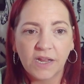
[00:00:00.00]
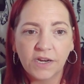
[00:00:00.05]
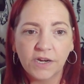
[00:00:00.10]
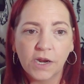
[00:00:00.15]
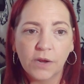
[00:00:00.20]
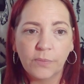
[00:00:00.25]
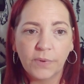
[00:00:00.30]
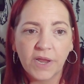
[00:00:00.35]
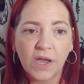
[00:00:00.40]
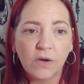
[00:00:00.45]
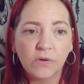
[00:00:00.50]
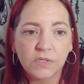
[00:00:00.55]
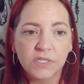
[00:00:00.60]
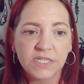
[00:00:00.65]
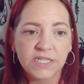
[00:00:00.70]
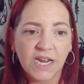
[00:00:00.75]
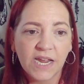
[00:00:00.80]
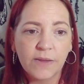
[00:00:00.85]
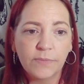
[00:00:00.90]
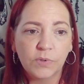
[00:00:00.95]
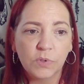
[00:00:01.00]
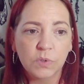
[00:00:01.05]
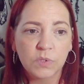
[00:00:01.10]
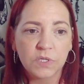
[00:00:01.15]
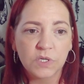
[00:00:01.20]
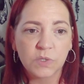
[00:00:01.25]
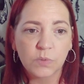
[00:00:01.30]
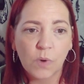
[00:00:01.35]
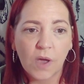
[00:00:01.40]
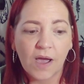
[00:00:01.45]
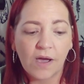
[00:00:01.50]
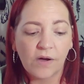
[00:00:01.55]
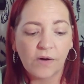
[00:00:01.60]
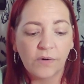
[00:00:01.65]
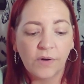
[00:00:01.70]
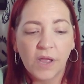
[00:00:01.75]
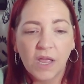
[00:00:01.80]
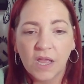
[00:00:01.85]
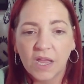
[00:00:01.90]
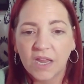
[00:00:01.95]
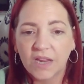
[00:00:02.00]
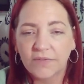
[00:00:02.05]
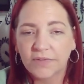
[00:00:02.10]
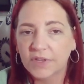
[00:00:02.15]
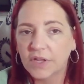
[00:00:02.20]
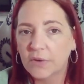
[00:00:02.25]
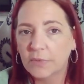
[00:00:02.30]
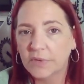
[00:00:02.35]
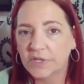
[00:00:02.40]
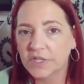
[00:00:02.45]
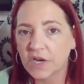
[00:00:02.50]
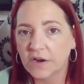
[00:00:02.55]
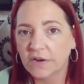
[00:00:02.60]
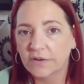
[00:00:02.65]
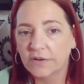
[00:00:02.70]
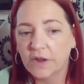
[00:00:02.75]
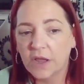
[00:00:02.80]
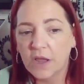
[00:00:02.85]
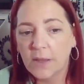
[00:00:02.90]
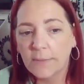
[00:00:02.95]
you know, we hold stables as well, even though we don't.